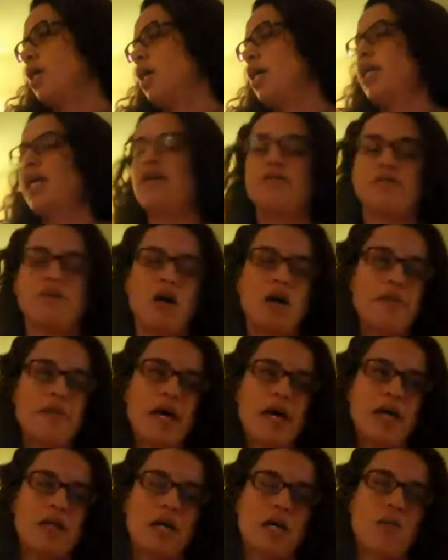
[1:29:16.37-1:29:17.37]
I saw
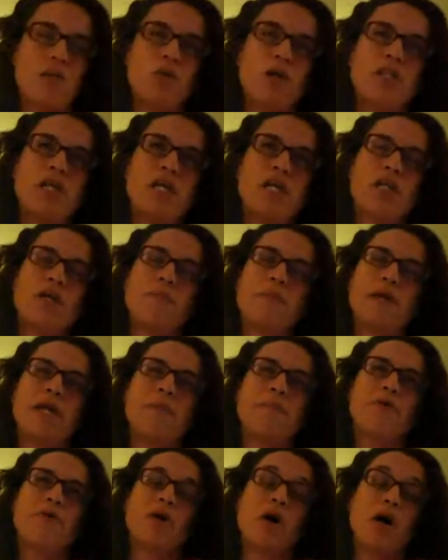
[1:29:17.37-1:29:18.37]
that, I read that in a
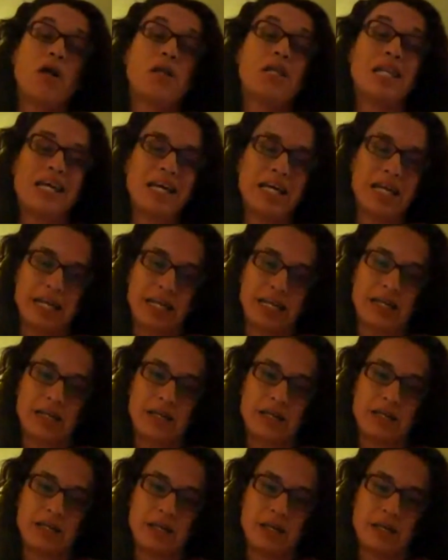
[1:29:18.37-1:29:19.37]
paper online,
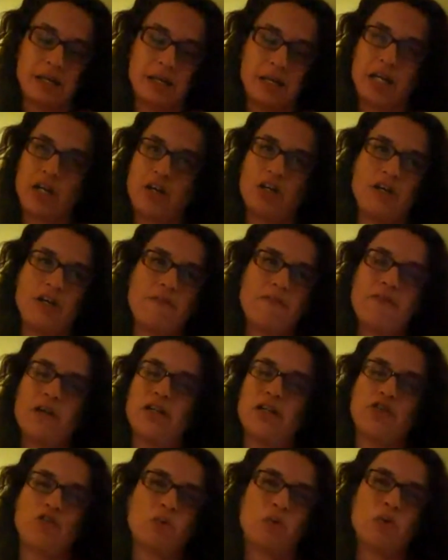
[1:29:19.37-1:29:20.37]
and I couldn't find
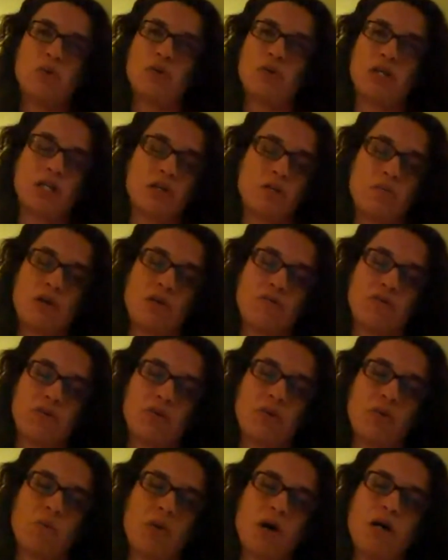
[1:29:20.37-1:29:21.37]
his quote anymore after
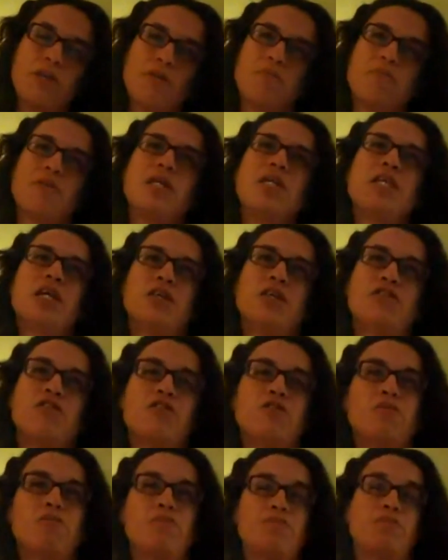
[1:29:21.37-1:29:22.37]
a while. The media
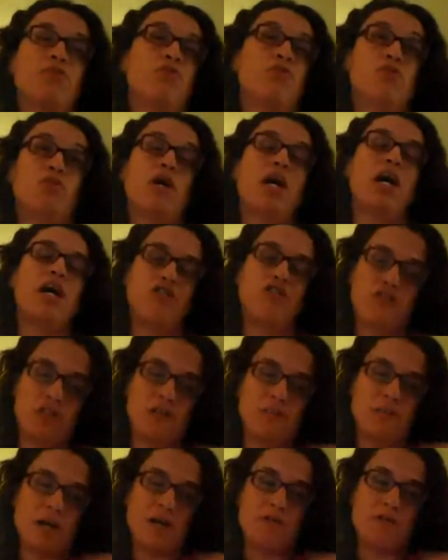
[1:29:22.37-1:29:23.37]
just trashed
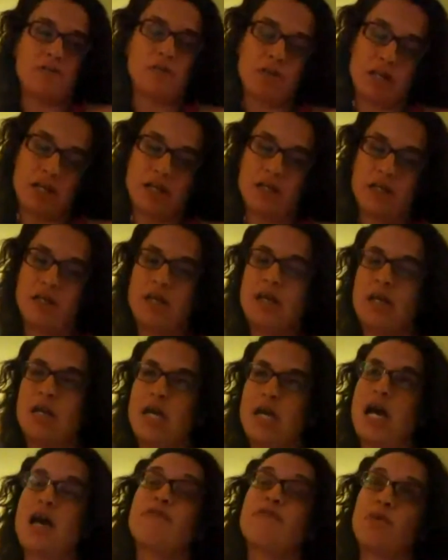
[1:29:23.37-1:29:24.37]
him after that.
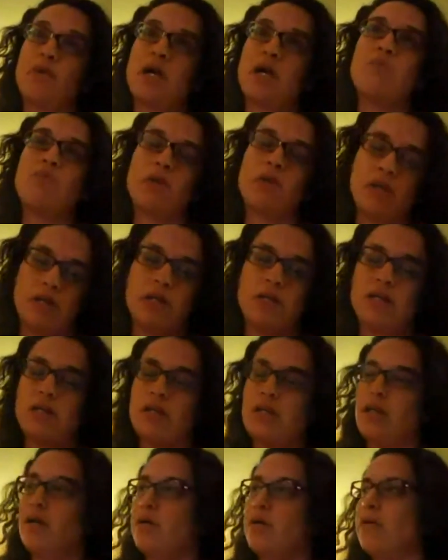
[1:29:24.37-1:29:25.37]
After I read it,
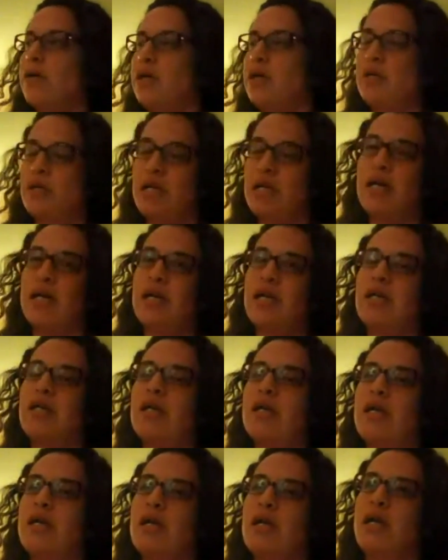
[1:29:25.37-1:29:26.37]
online,
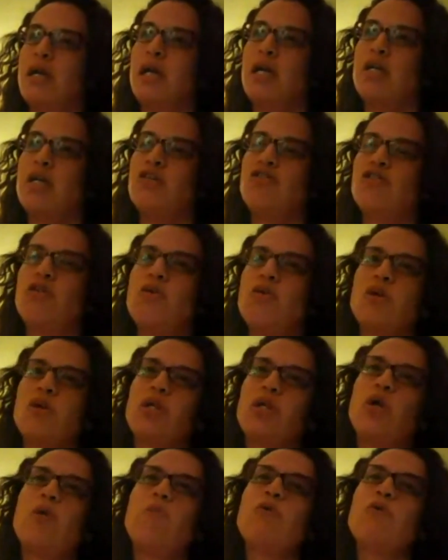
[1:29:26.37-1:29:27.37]
And you should go to
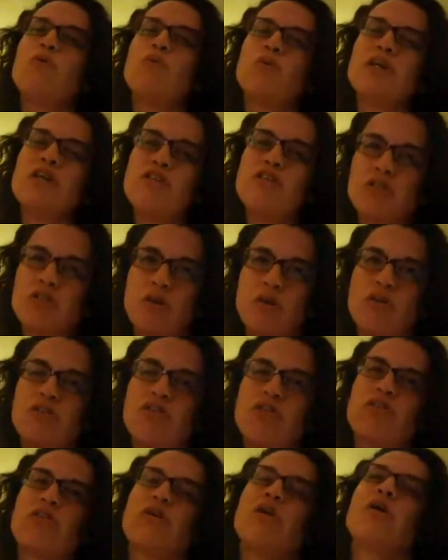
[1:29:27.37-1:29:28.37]
global
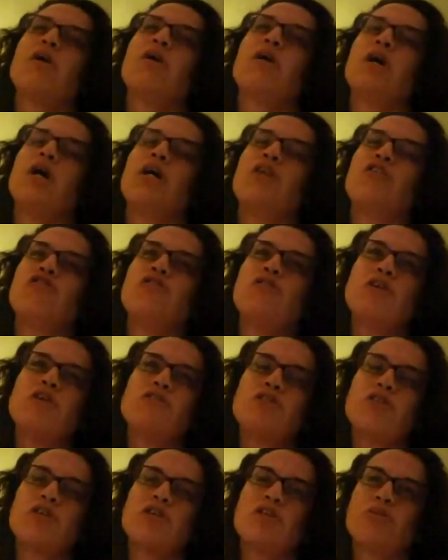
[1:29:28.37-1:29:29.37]
research. In
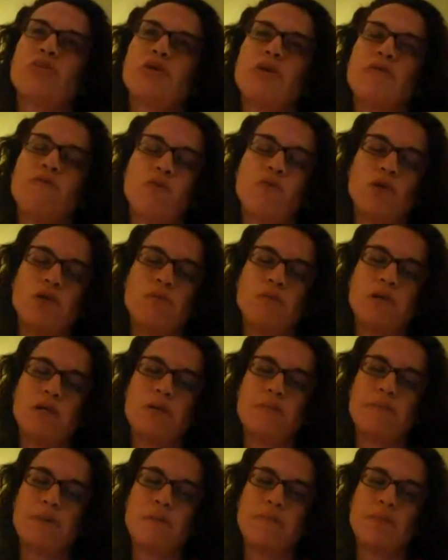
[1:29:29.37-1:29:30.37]
2003, 40
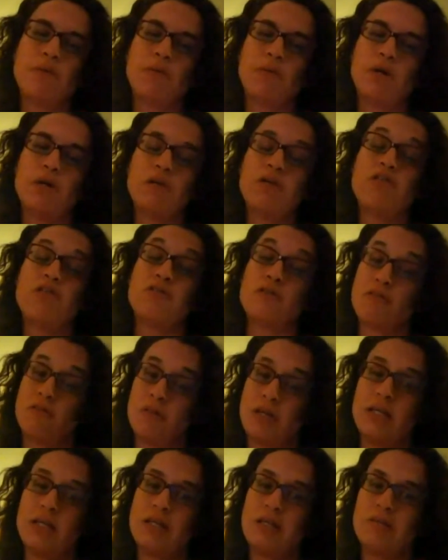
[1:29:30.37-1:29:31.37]
million people were under
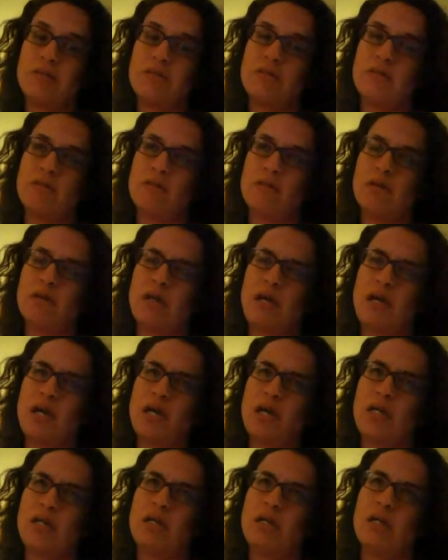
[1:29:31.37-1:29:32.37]
surveillance,
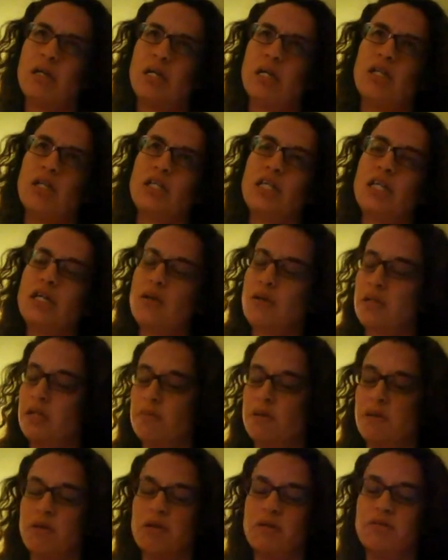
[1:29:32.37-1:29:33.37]
and illegal
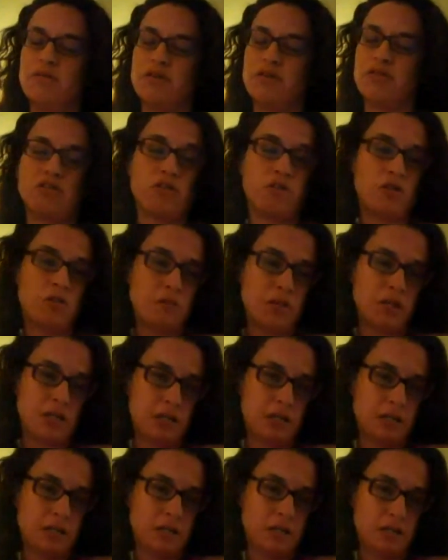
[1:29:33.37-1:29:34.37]
immigrants. I just heard
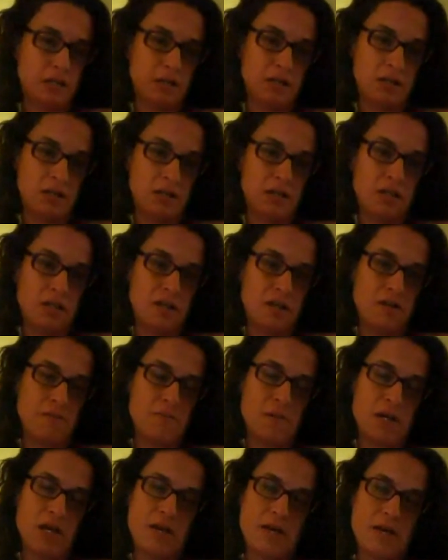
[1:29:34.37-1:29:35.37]
my
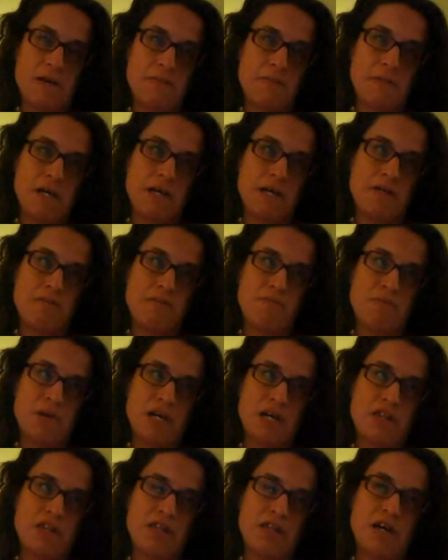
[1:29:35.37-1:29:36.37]

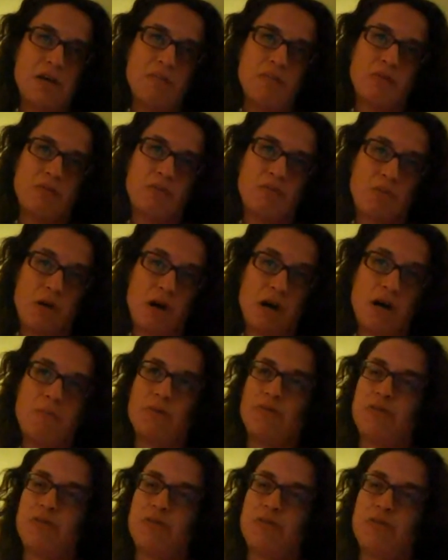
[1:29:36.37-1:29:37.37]
my thumb
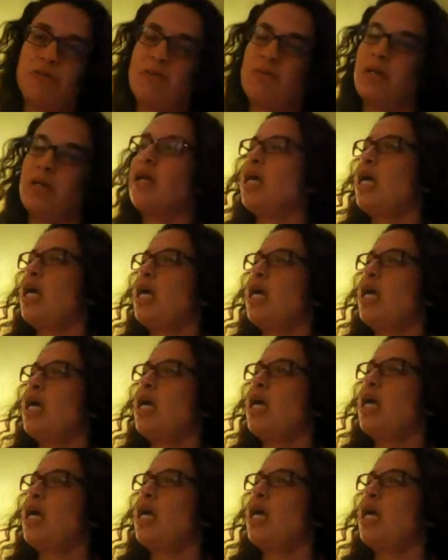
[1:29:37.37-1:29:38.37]
pop or something.
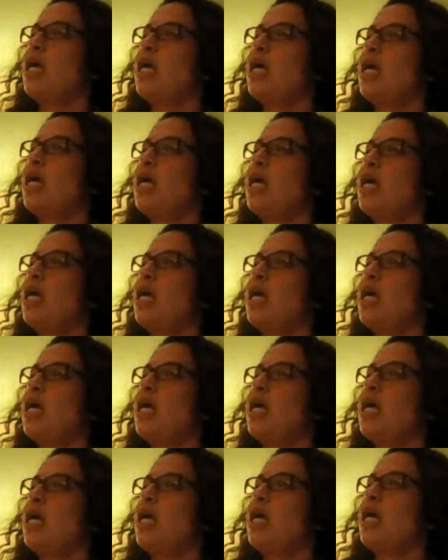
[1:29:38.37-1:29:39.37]
Illegal
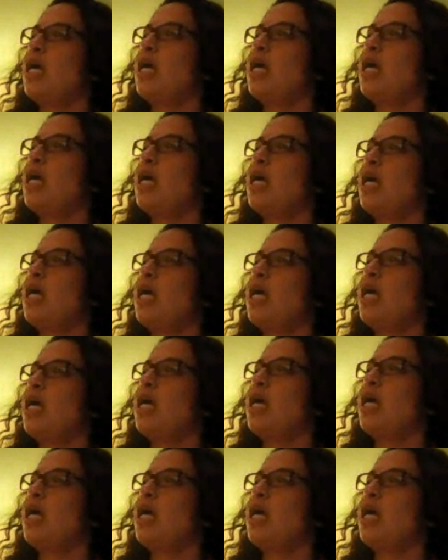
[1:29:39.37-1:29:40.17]
immigrants under Bush,